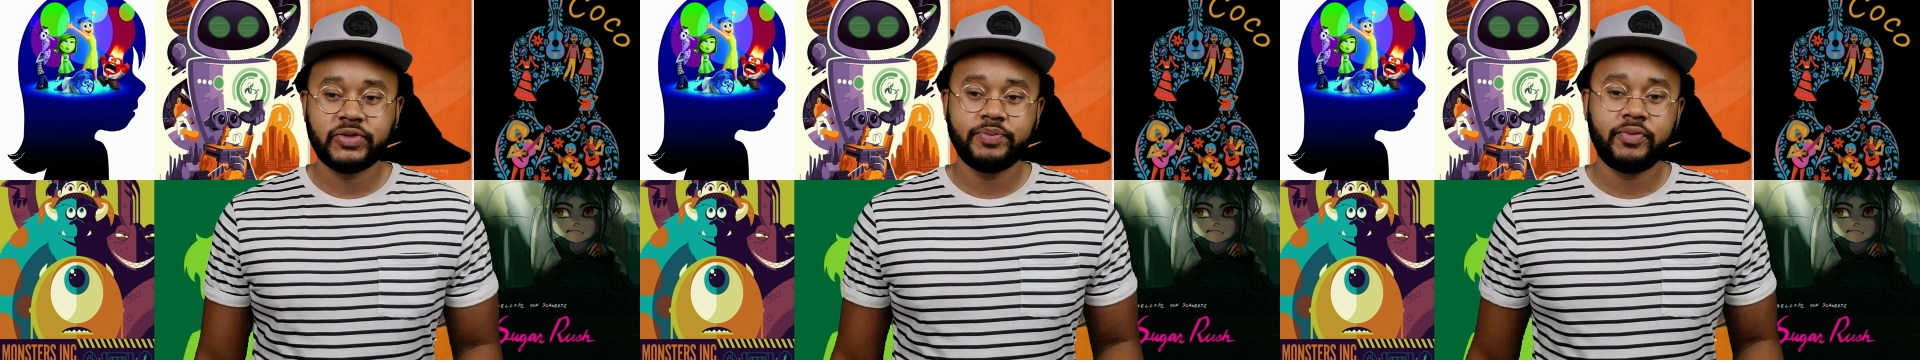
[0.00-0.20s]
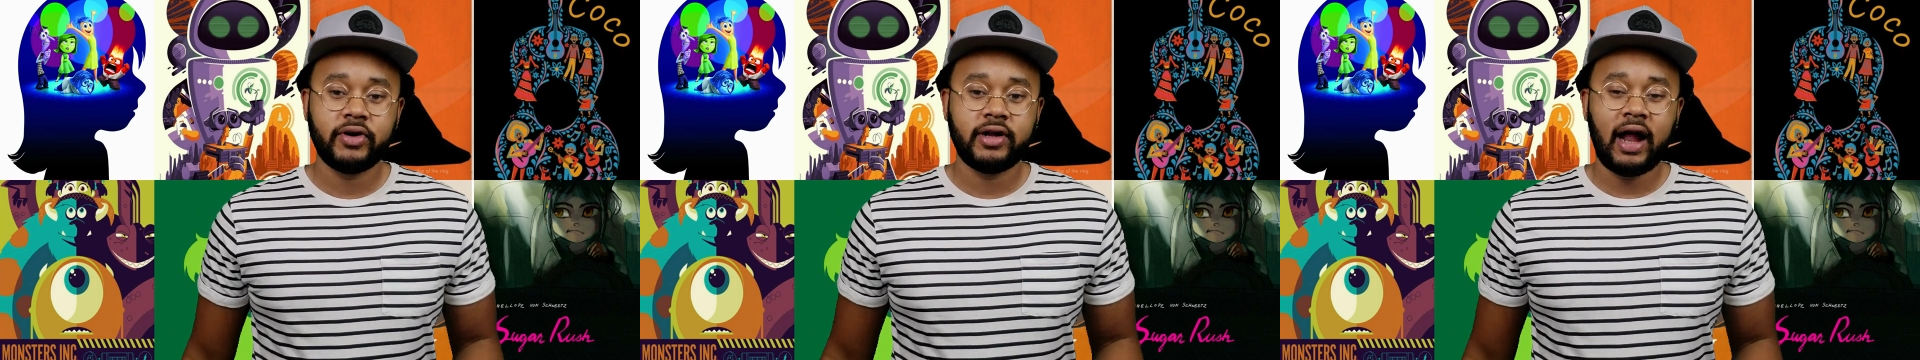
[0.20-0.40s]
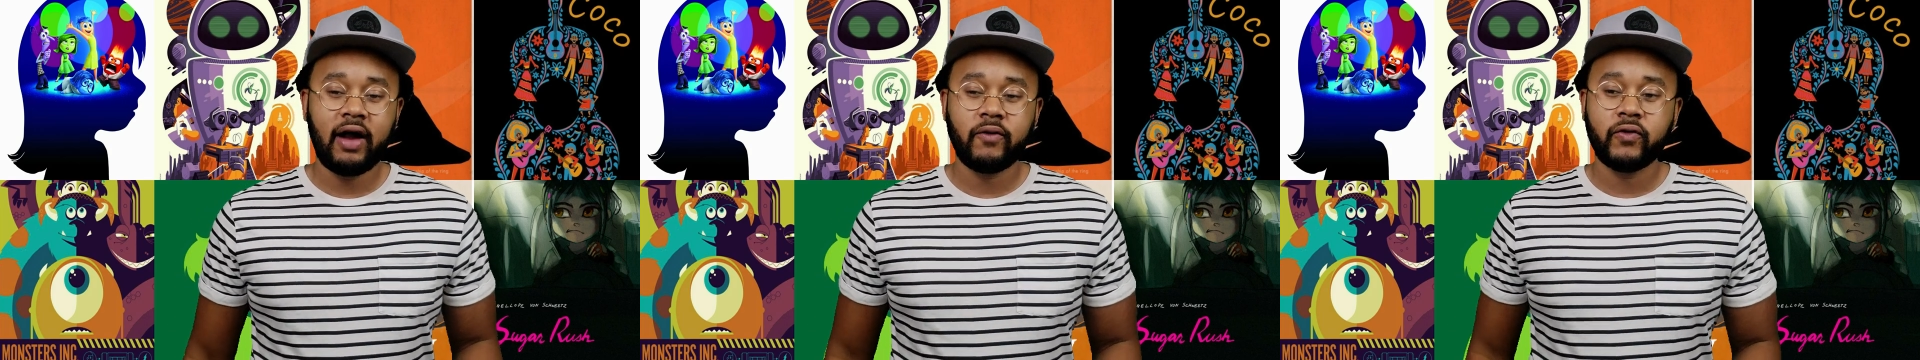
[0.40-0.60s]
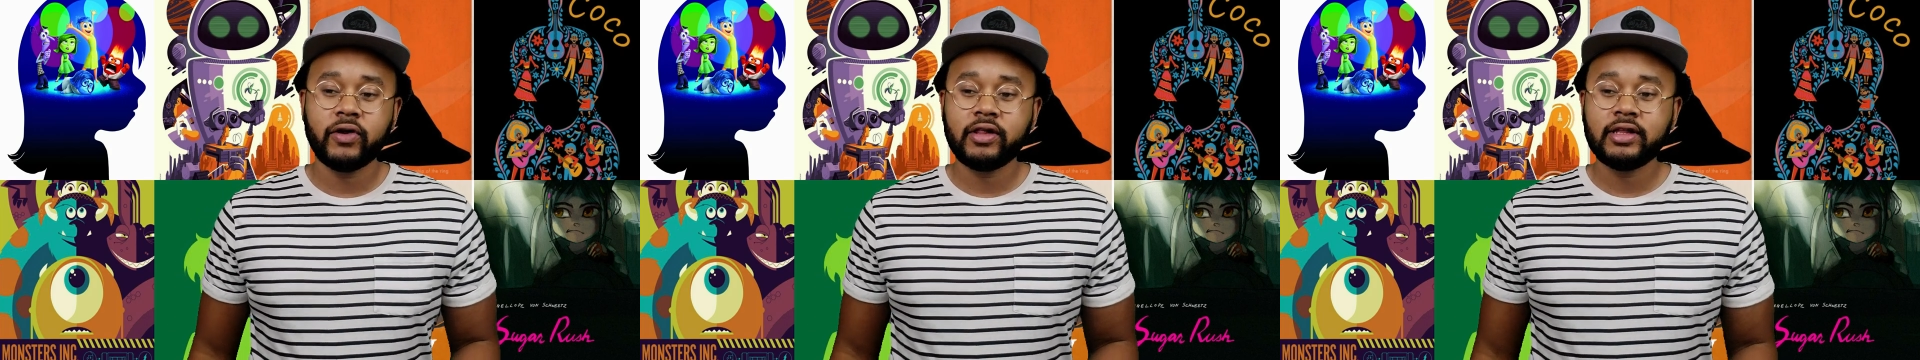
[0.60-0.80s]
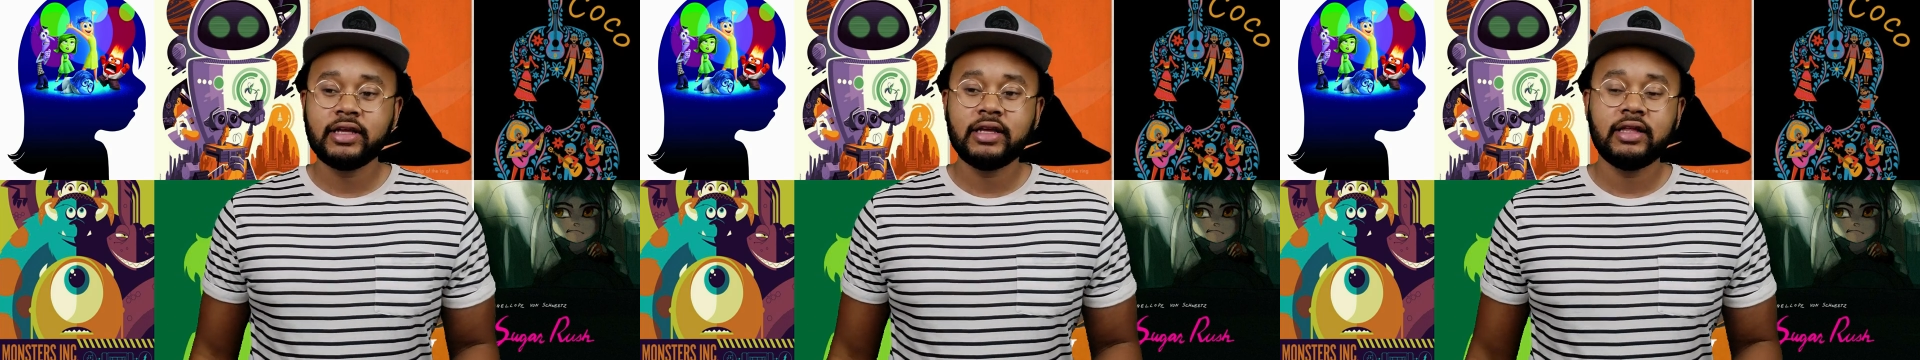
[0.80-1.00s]
but I
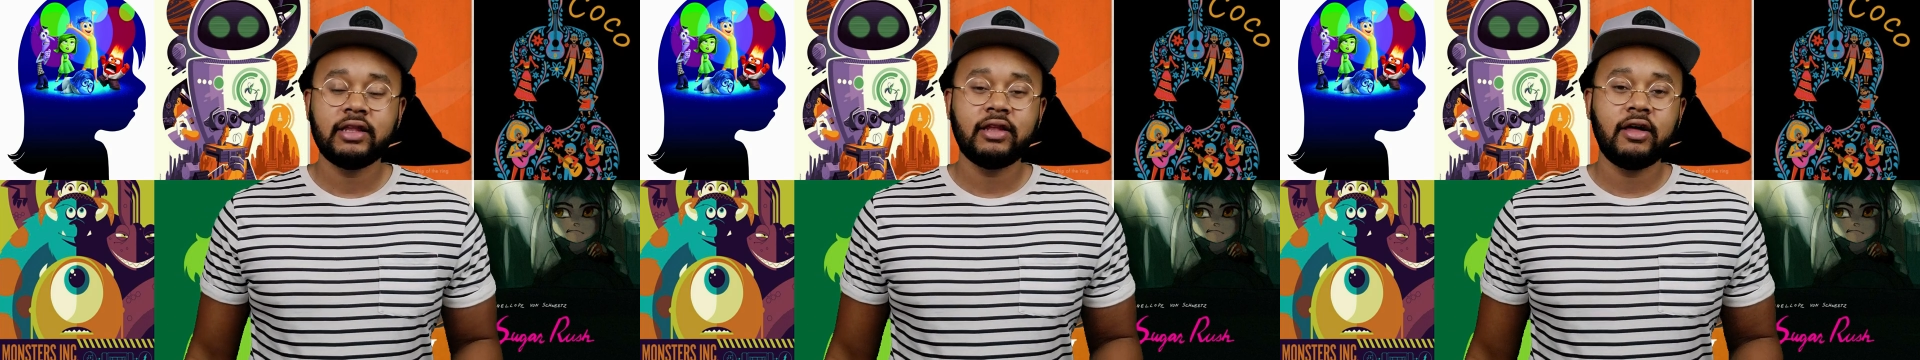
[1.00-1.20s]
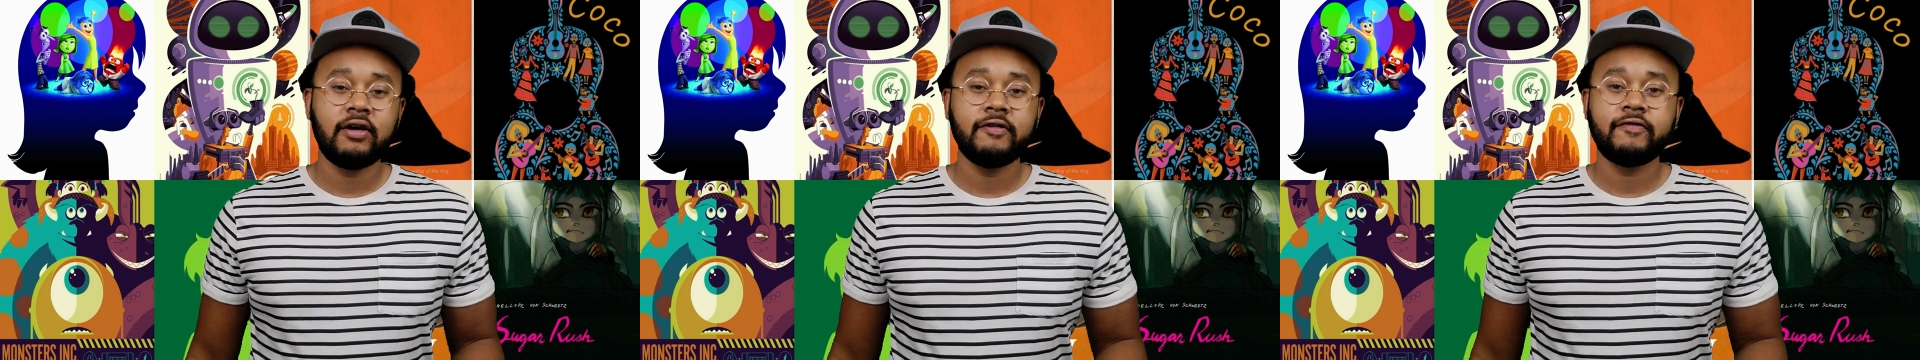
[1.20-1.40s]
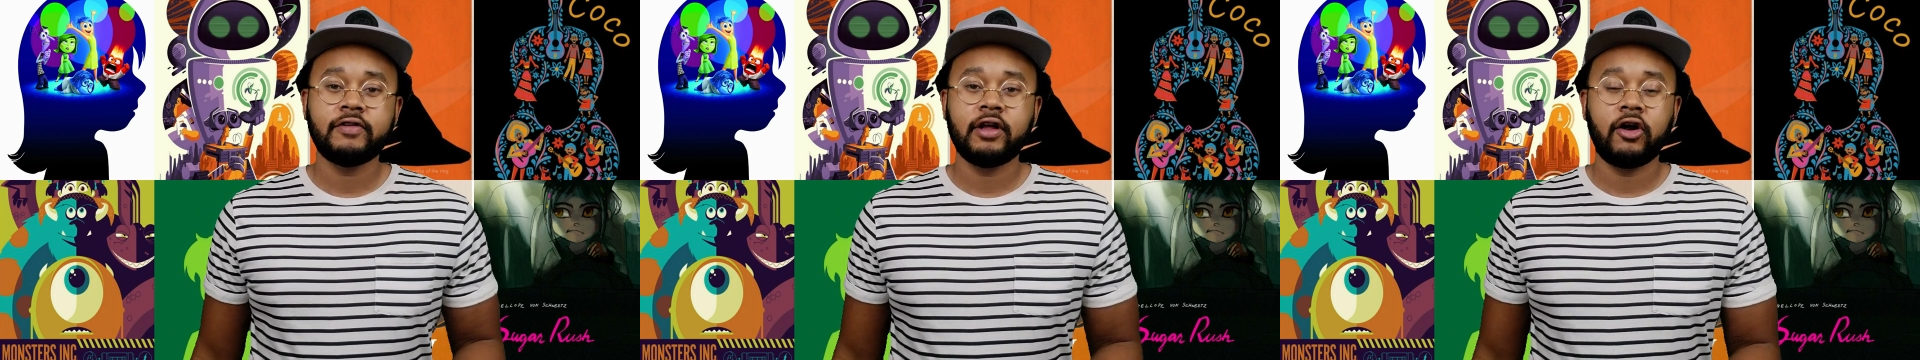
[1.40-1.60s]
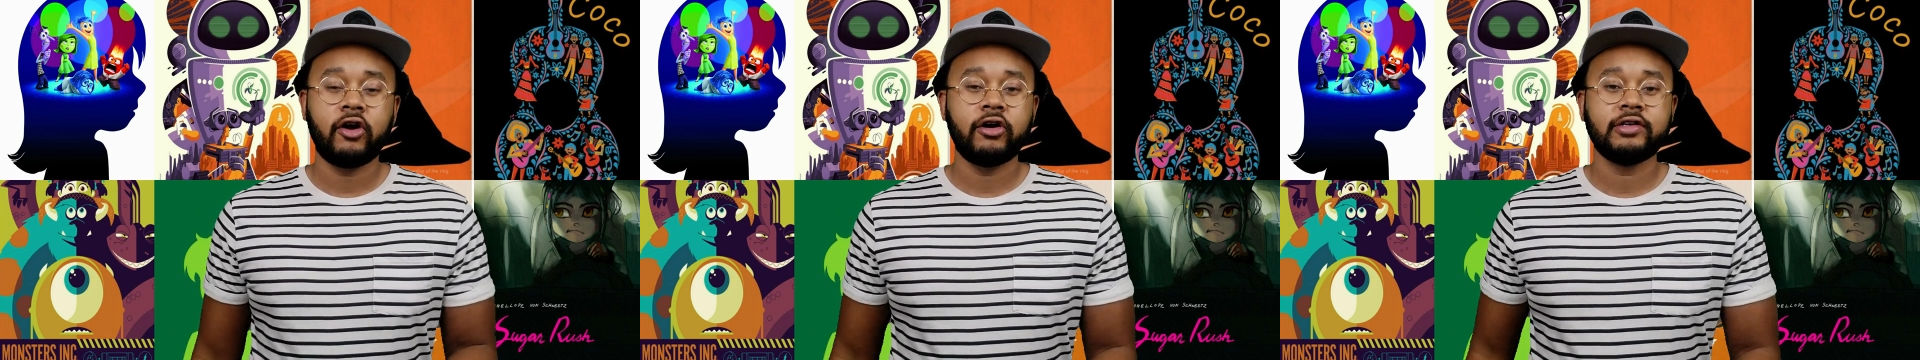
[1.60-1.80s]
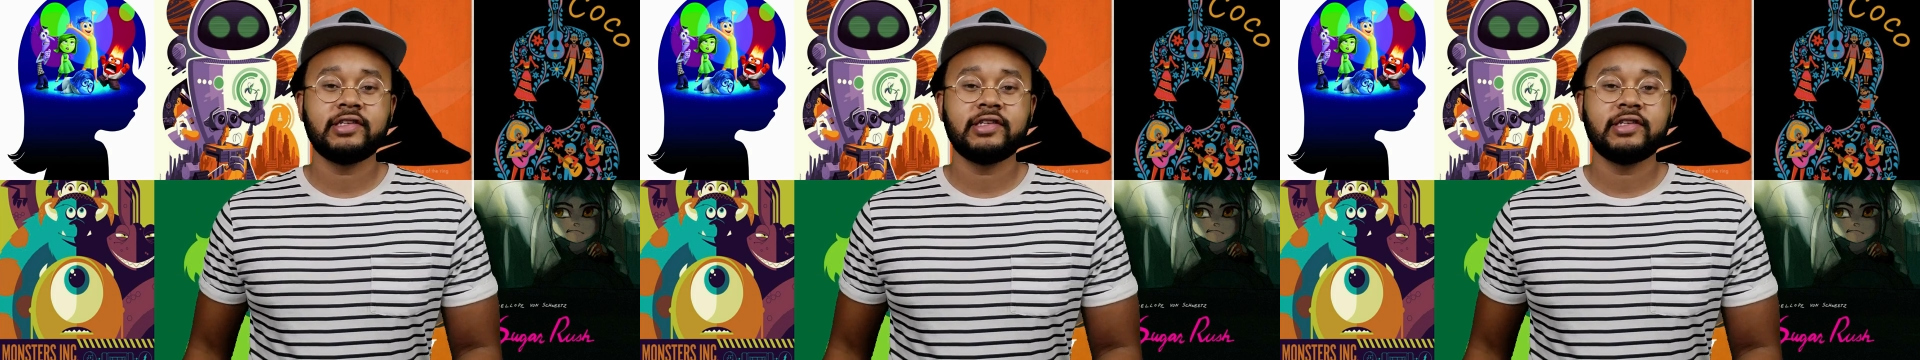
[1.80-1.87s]
really loved her